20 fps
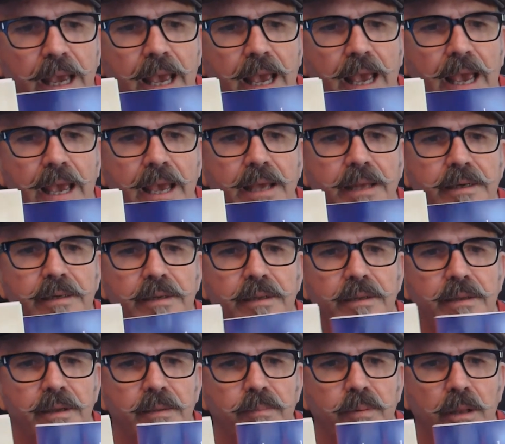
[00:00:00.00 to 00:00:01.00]
and
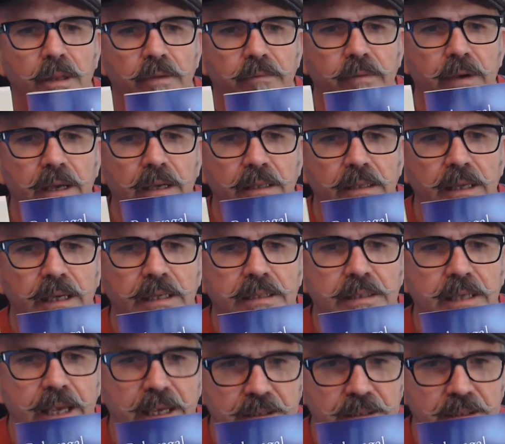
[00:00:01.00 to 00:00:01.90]
the Polyvagal